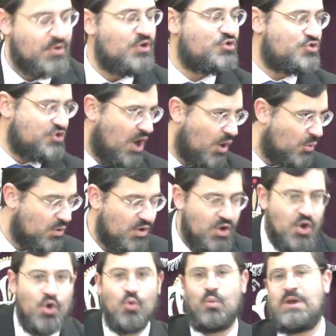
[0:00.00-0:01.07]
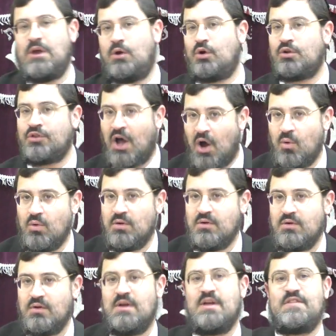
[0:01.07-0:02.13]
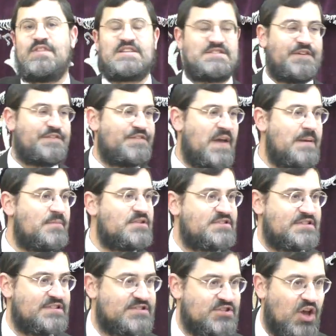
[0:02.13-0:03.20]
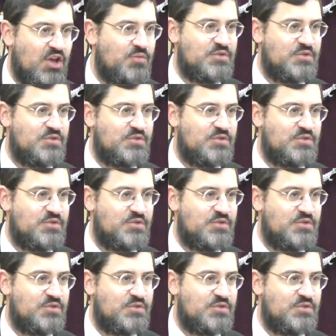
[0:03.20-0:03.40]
So, we all know, there's a famous yesod,